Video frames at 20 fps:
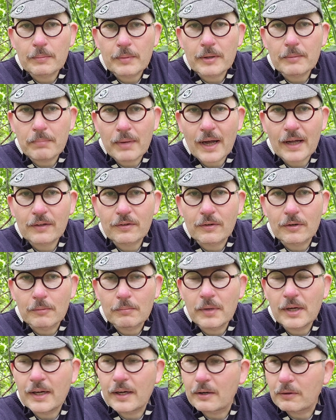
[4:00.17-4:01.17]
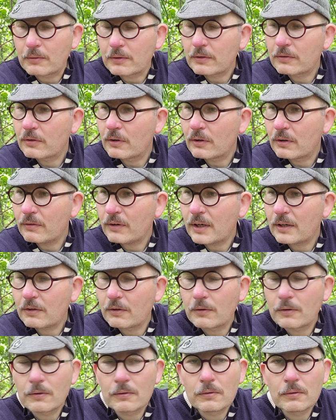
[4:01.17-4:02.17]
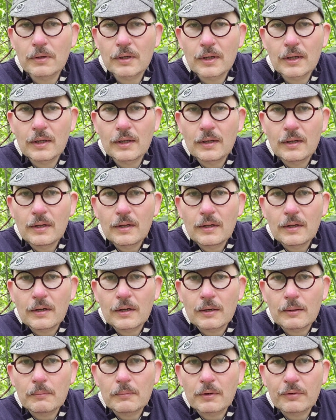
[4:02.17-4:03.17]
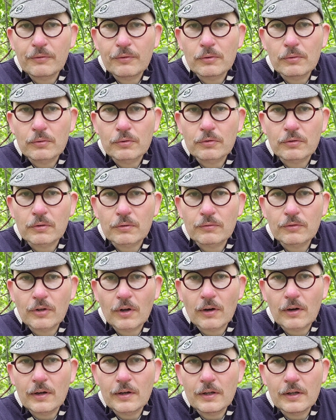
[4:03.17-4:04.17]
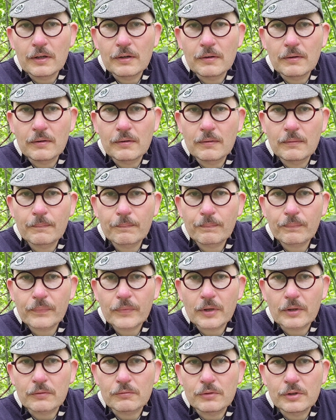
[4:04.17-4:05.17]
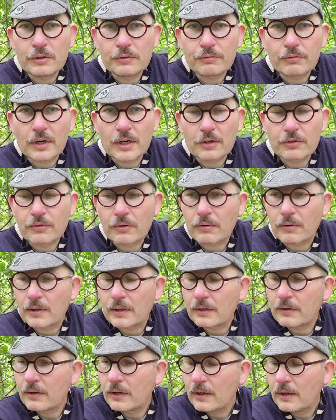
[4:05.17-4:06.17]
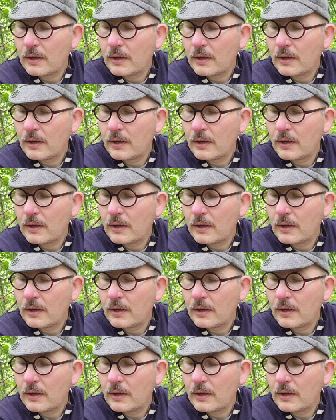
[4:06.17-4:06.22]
bit battered about. So I've had to do a full sort of tidy and refresh on it.